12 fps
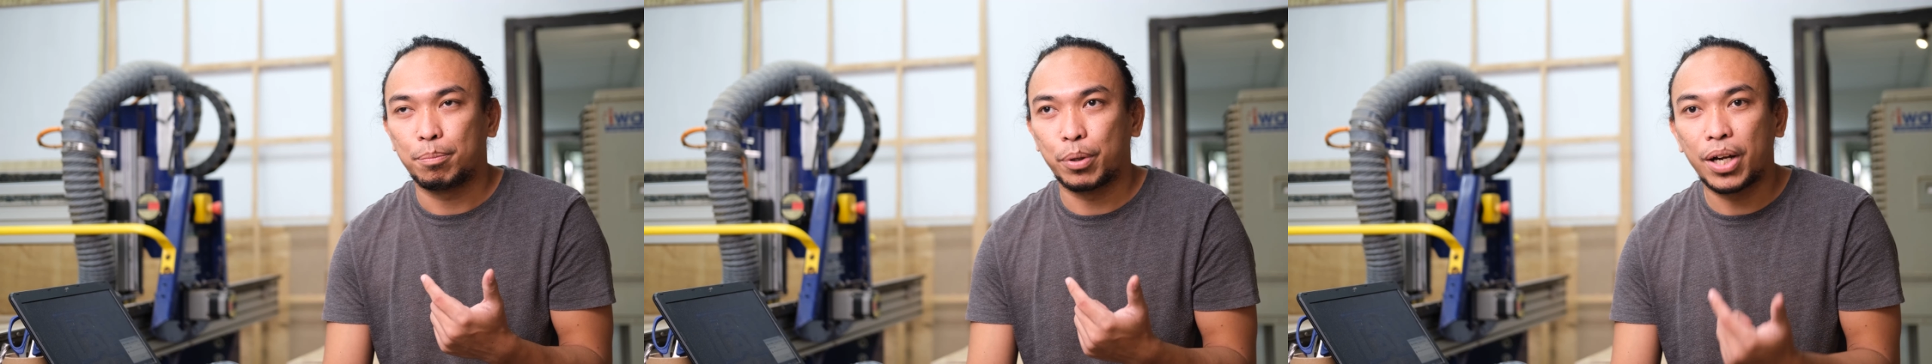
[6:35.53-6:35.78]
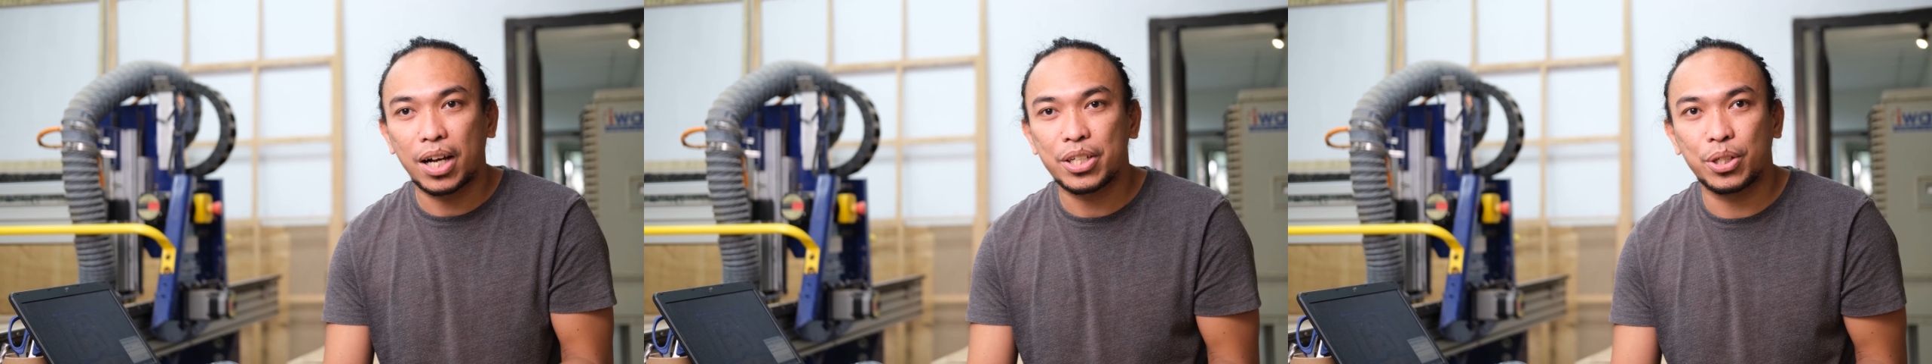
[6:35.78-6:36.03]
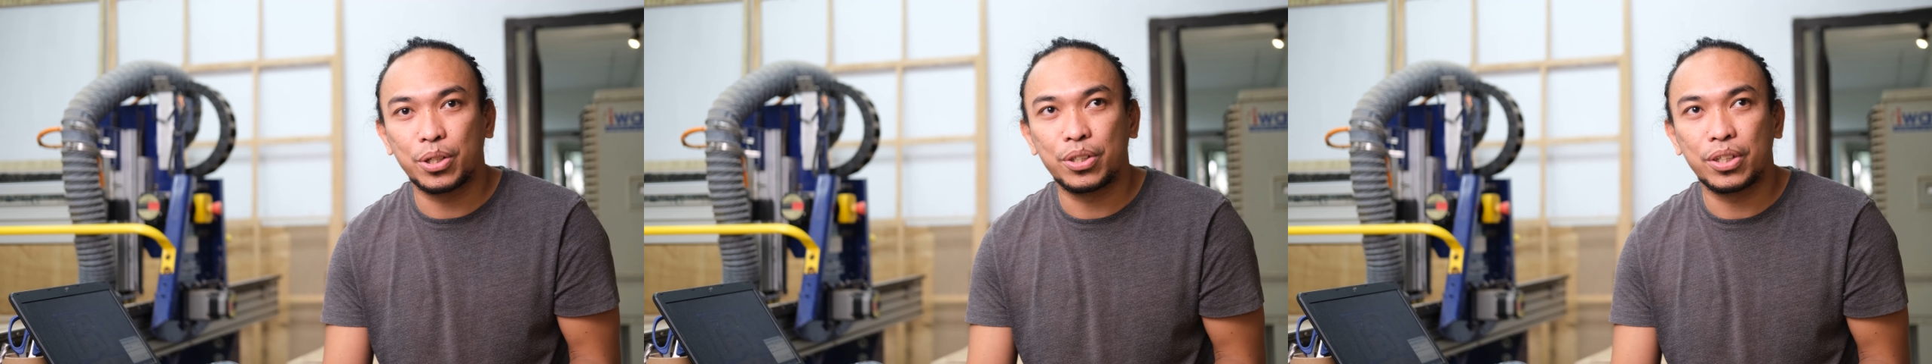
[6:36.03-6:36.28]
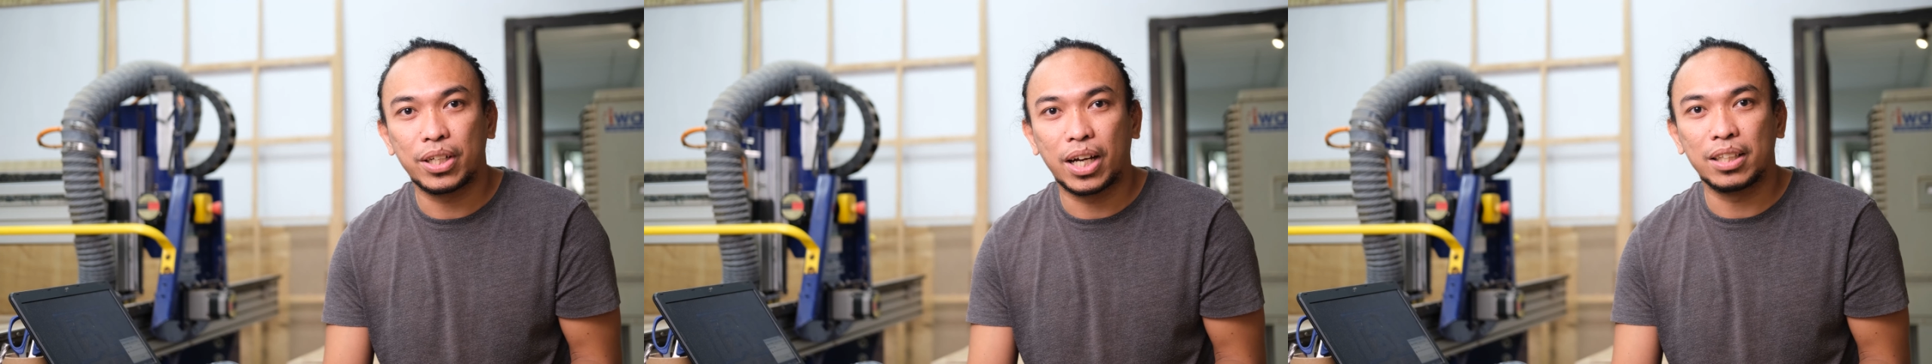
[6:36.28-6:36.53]

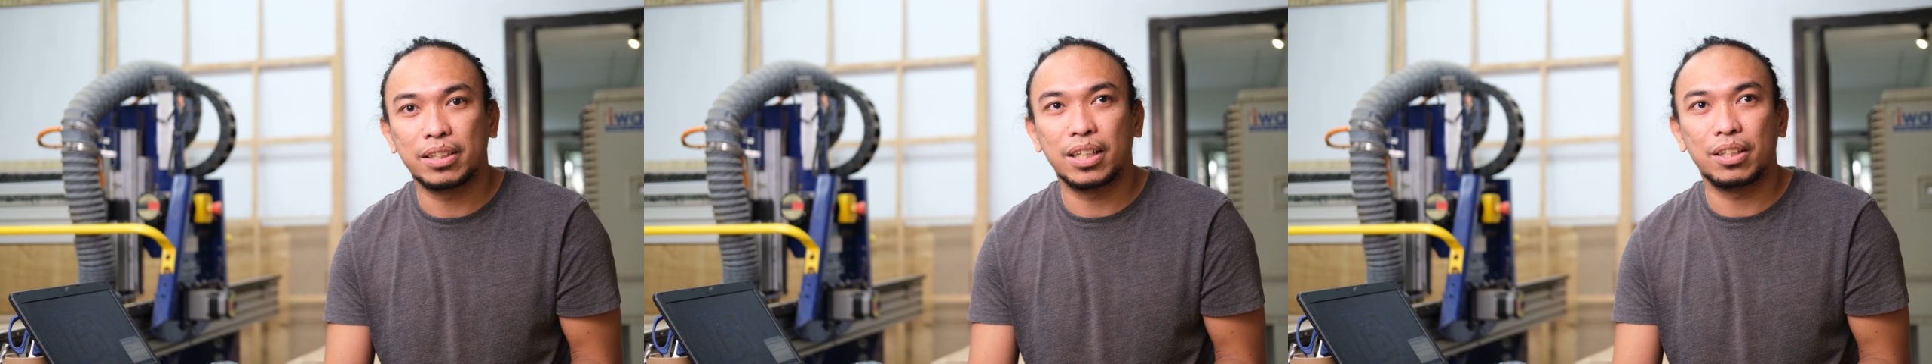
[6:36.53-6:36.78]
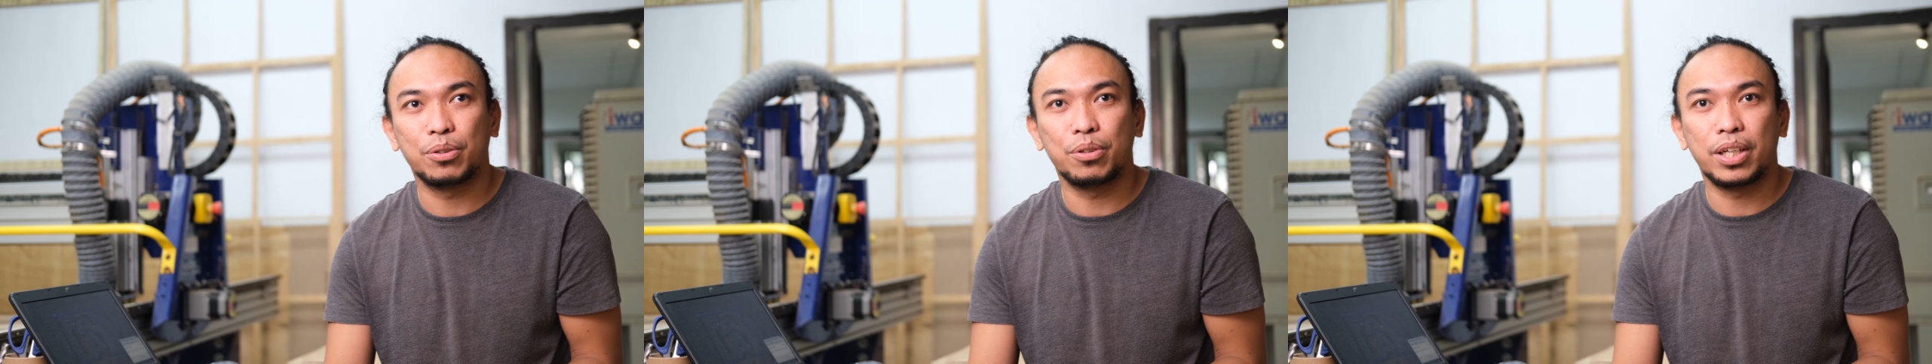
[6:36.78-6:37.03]
production until to